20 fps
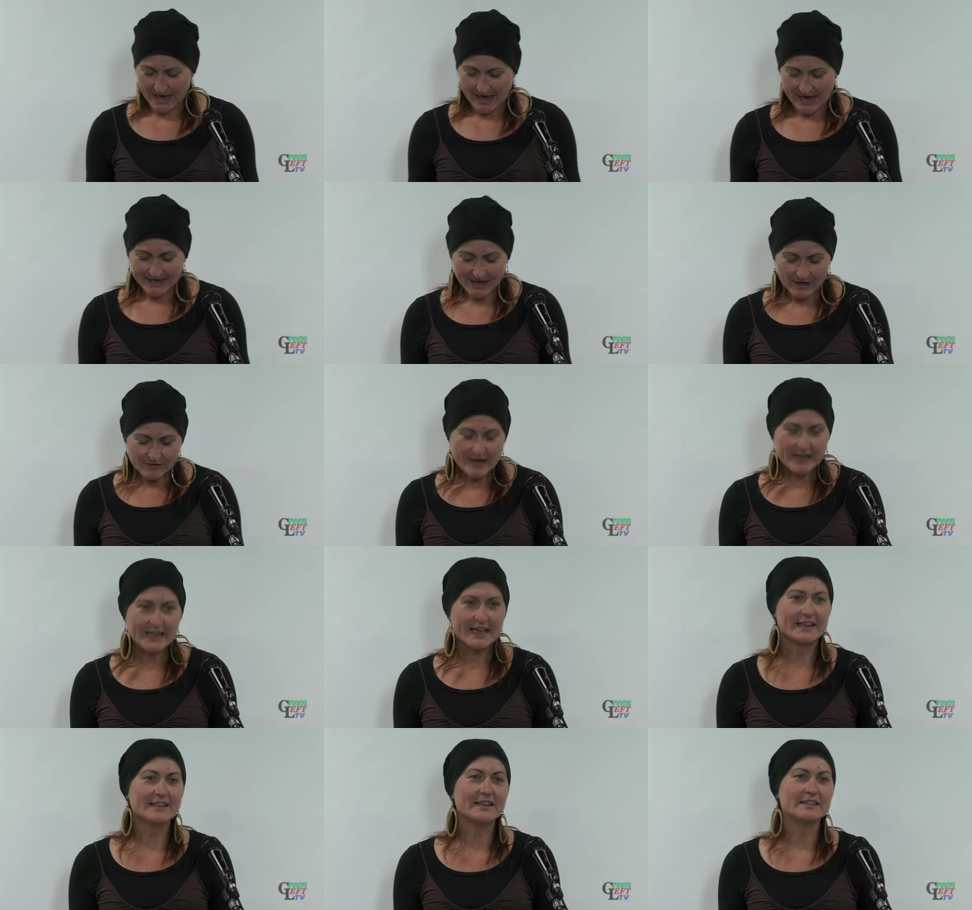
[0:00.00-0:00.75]
And I
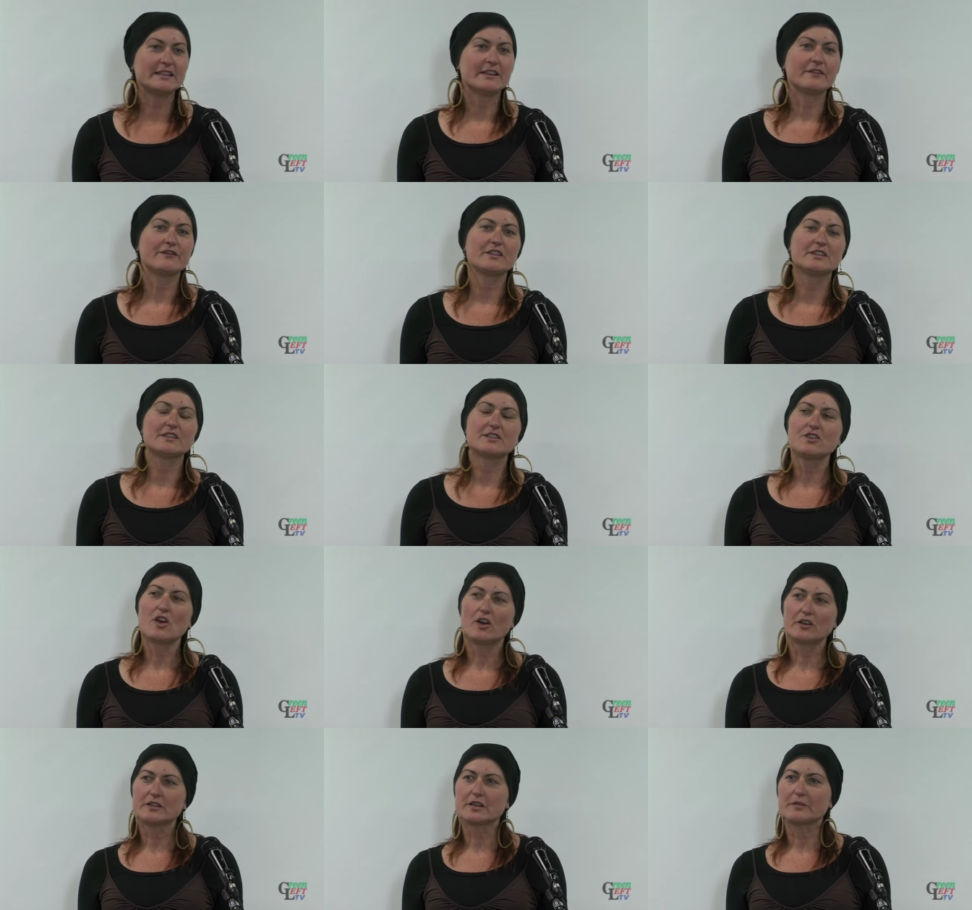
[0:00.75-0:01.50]
reckon if it's
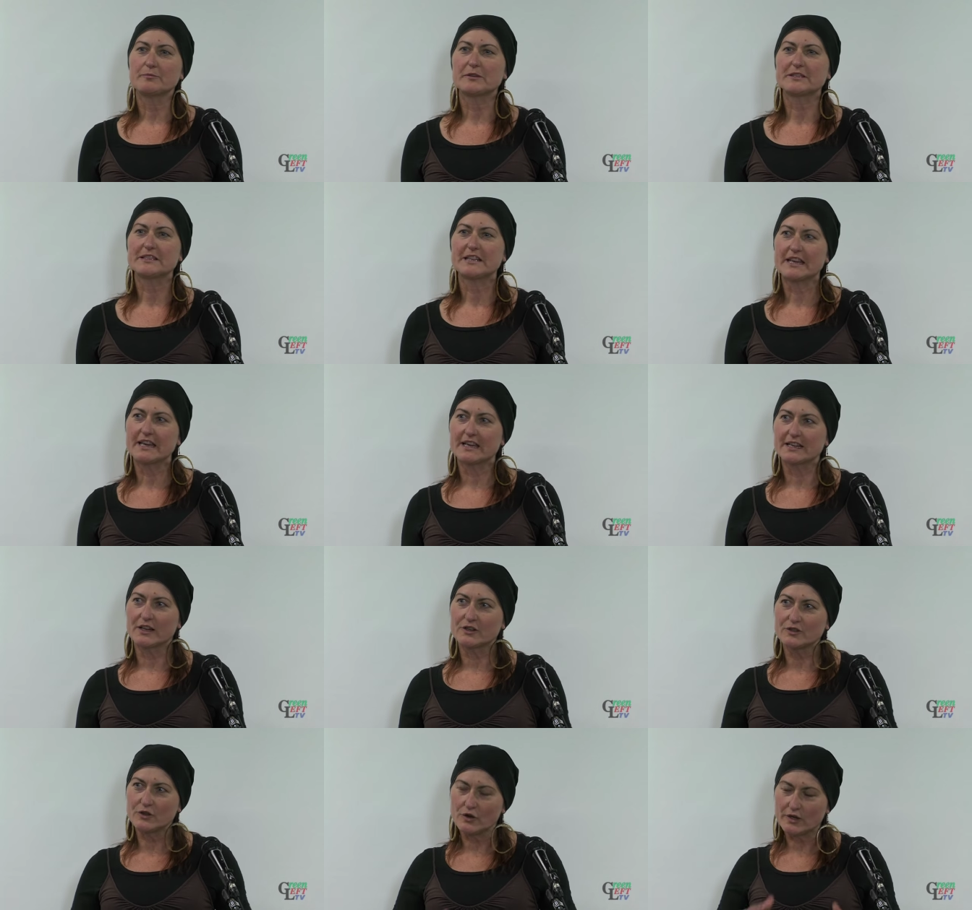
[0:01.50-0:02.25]
not a
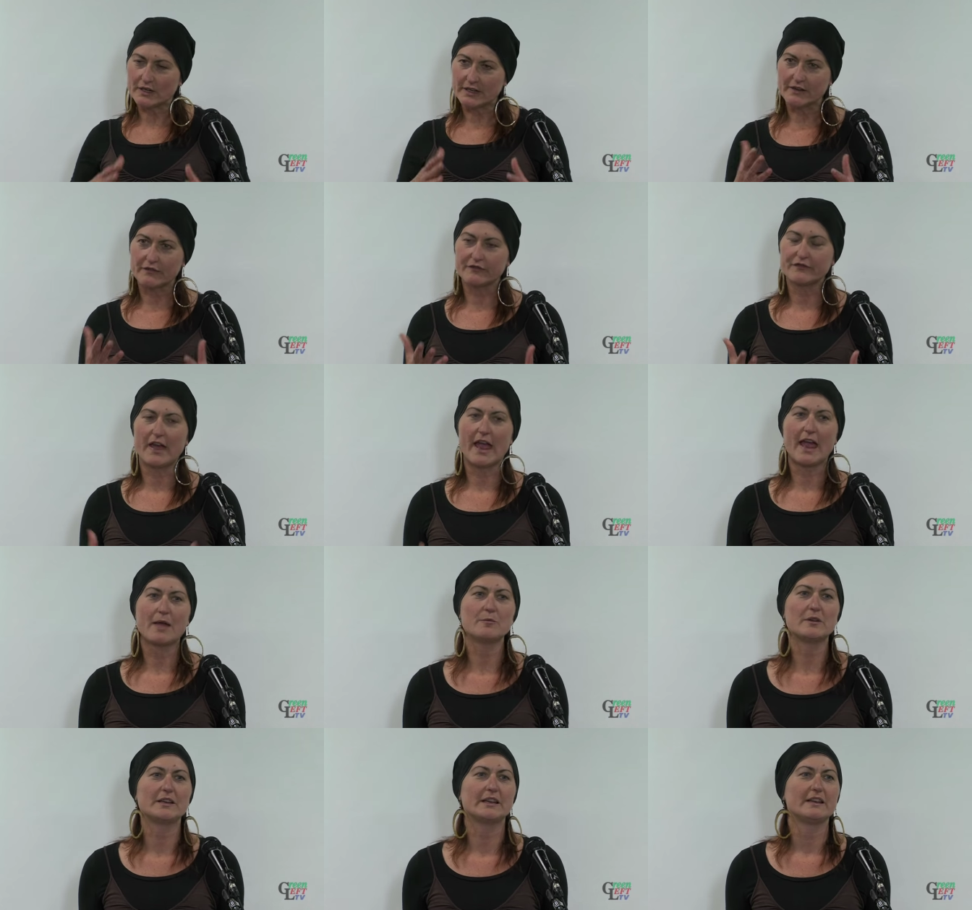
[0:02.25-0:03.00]
particular nuclear
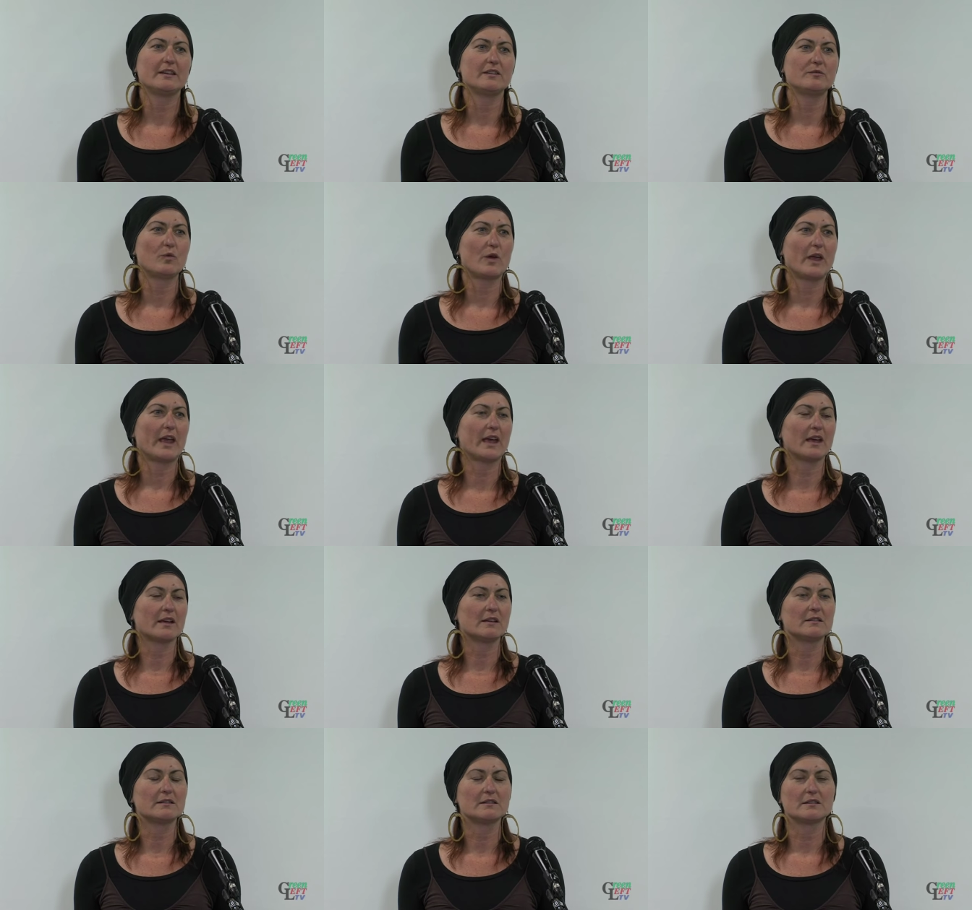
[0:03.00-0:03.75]
family
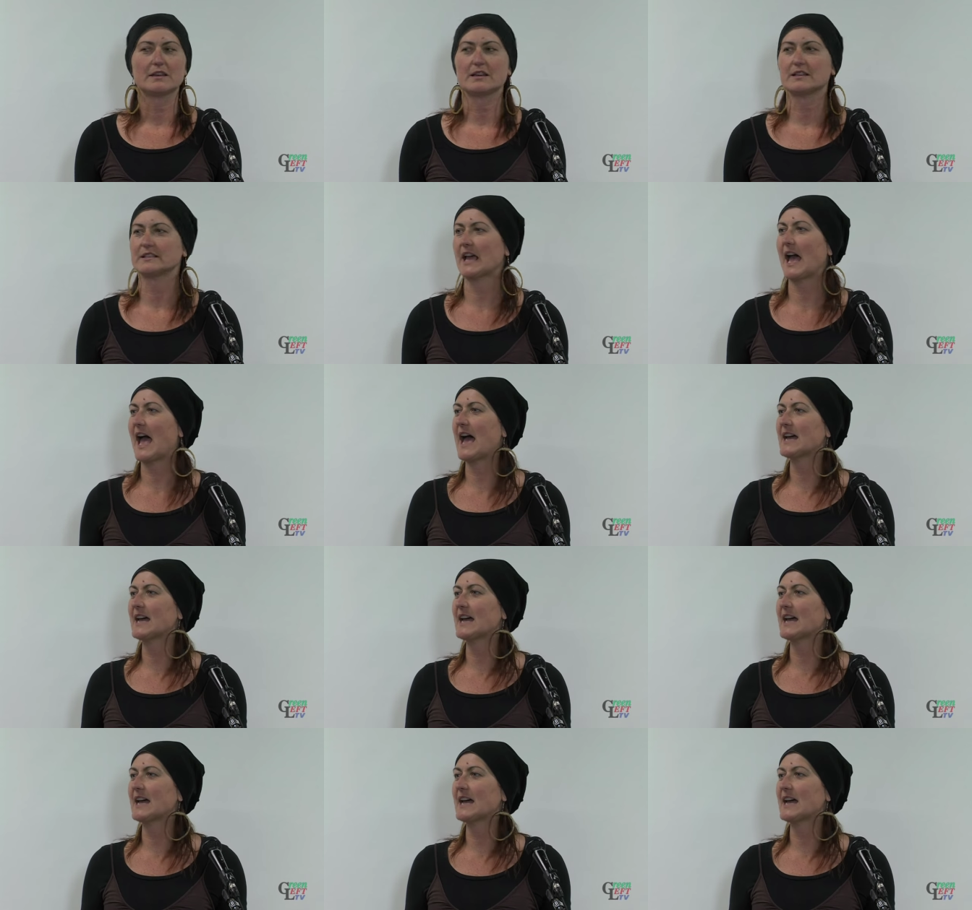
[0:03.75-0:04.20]
where there's a